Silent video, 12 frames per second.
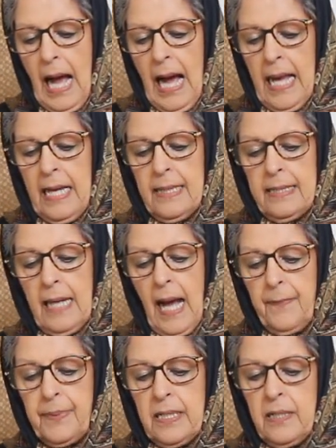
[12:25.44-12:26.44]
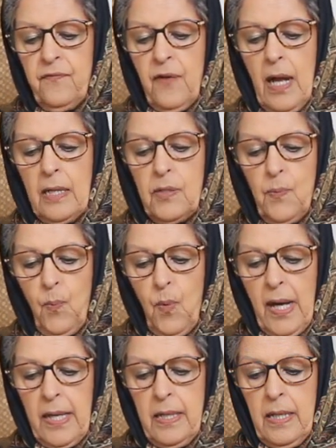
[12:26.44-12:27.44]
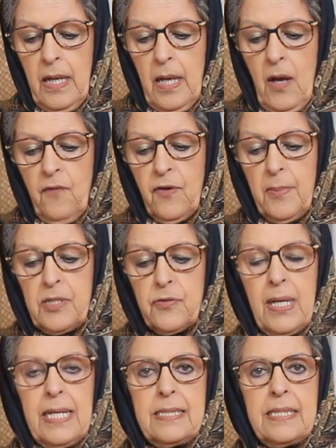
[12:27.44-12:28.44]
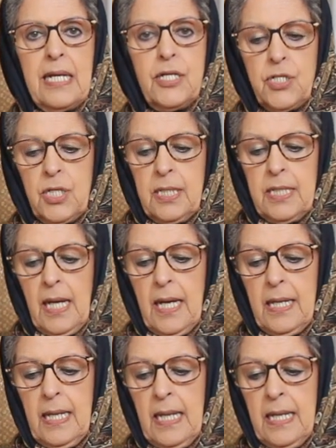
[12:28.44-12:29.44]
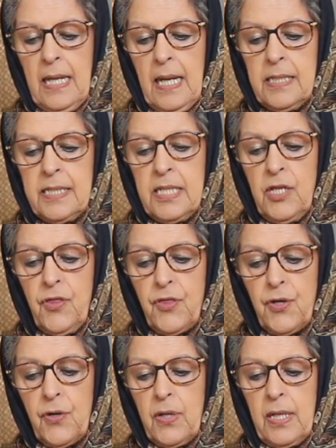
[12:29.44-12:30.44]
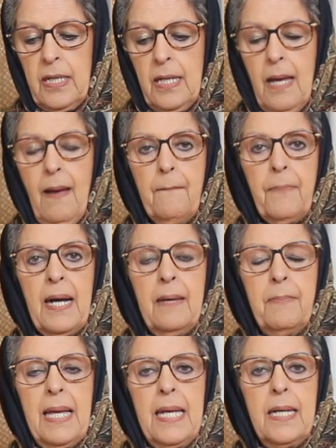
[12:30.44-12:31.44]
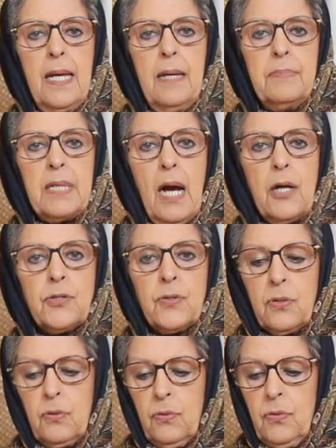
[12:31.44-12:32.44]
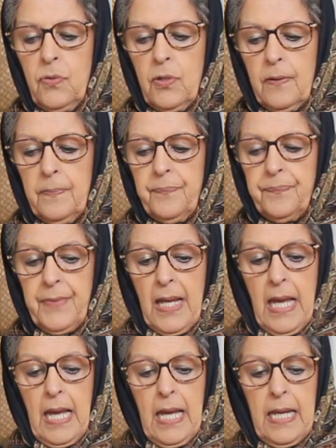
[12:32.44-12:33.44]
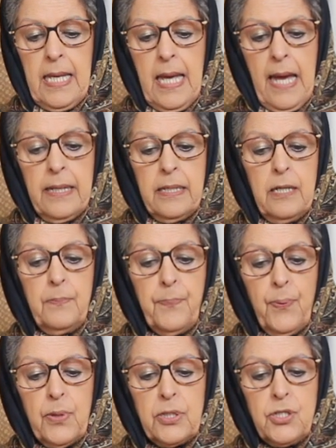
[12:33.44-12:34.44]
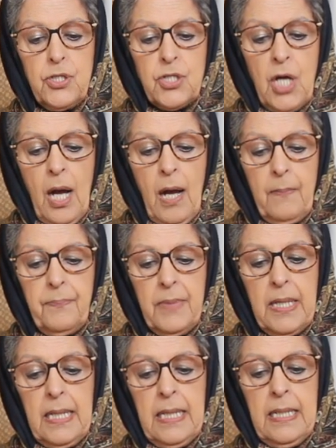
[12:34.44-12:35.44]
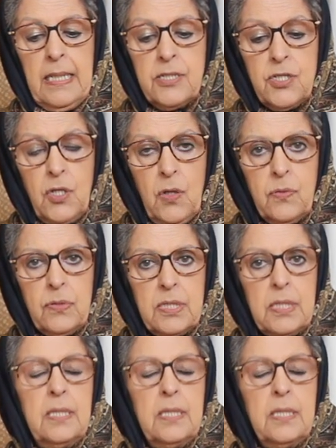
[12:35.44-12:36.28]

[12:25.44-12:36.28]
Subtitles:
I had adopted Volume 1 from a translation done in 1930 by a man named Dr. Gruner. He had an important job in his notes.